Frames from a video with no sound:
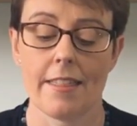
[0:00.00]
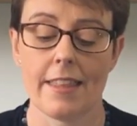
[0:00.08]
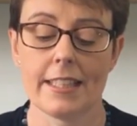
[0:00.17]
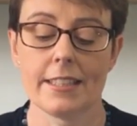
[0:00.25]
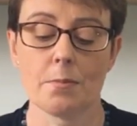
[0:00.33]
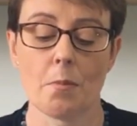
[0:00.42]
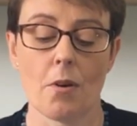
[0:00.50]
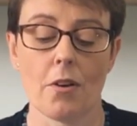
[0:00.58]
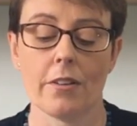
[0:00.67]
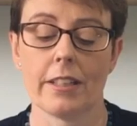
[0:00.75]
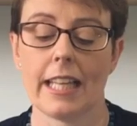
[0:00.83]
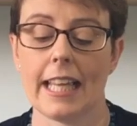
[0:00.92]
This
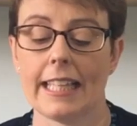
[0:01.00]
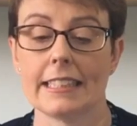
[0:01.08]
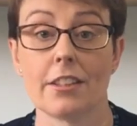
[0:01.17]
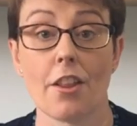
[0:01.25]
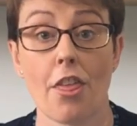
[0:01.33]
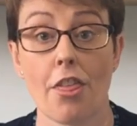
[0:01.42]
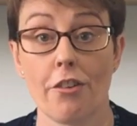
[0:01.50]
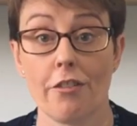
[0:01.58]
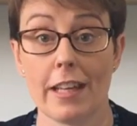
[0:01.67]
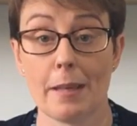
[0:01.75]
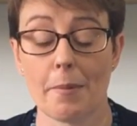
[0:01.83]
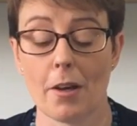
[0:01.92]
one is
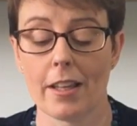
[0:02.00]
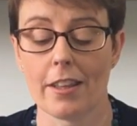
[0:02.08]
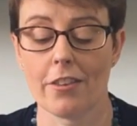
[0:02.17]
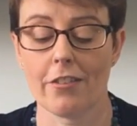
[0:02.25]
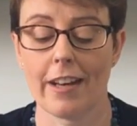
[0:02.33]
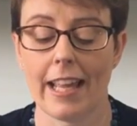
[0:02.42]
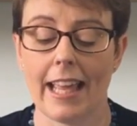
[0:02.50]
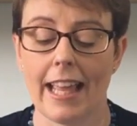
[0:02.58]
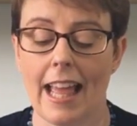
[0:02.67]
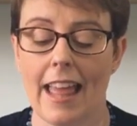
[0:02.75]
3 by 3,